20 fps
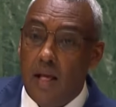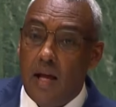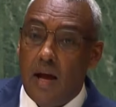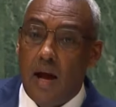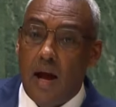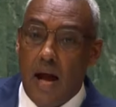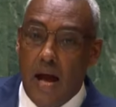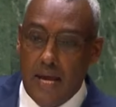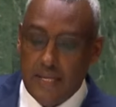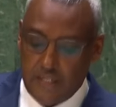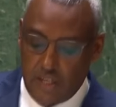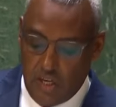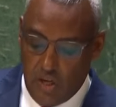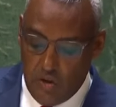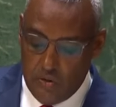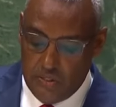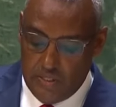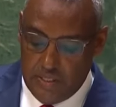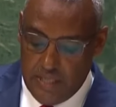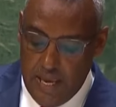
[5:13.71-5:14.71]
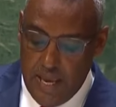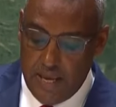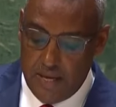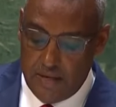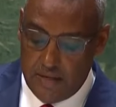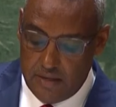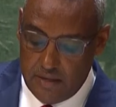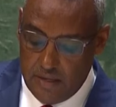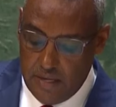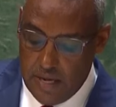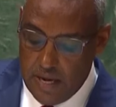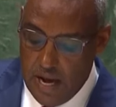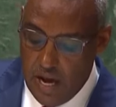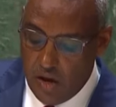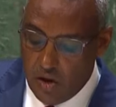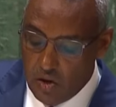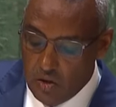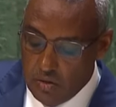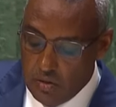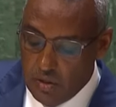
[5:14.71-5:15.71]
as contained in
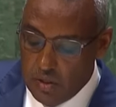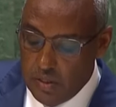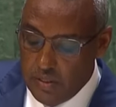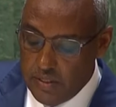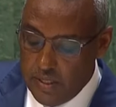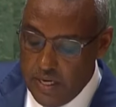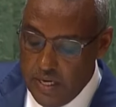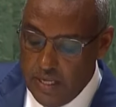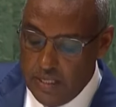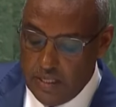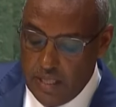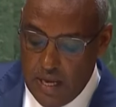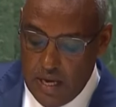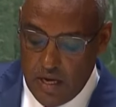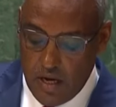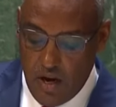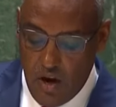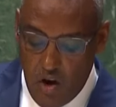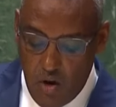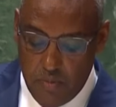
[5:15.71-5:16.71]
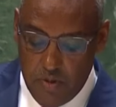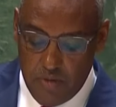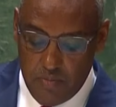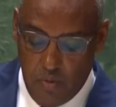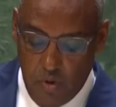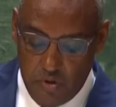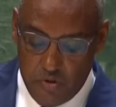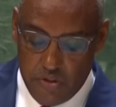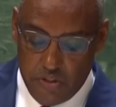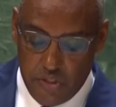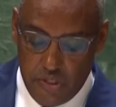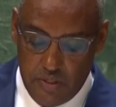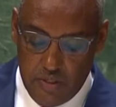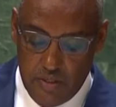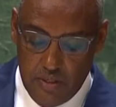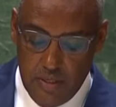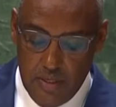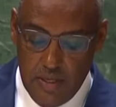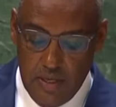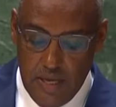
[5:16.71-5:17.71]
our continental common position
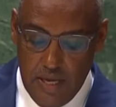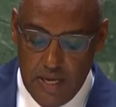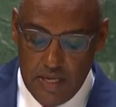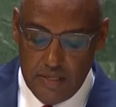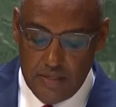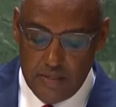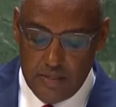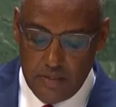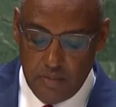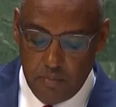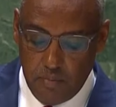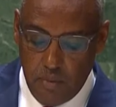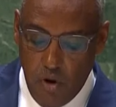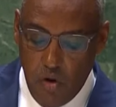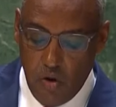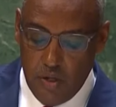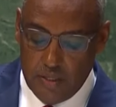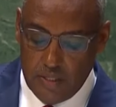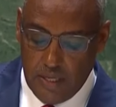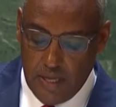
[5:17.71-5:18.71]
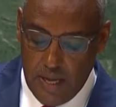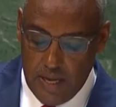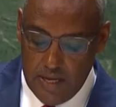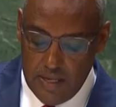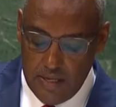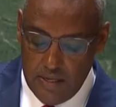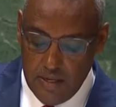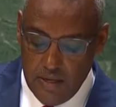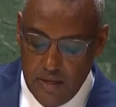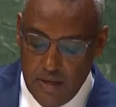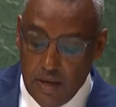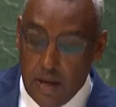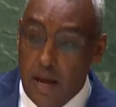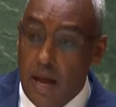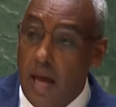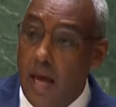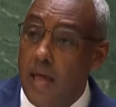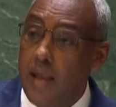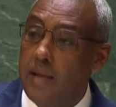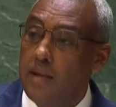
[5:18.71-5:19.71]
is politically
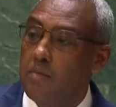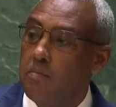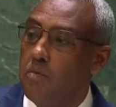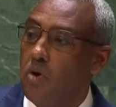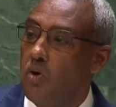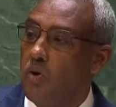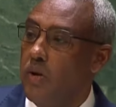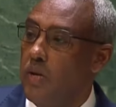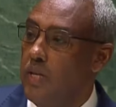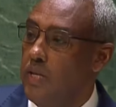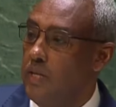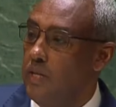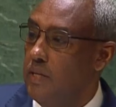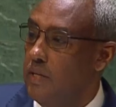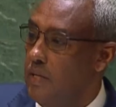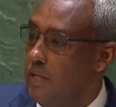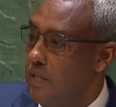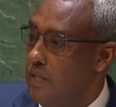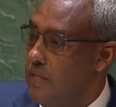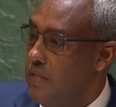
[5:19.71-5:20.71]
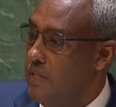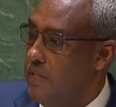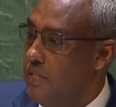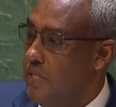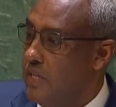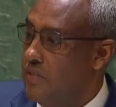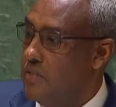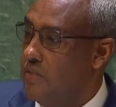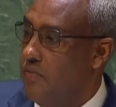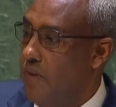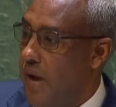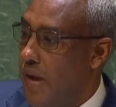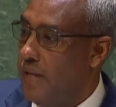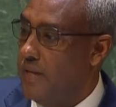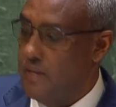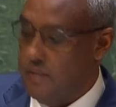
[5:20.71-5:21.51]
and morally justified.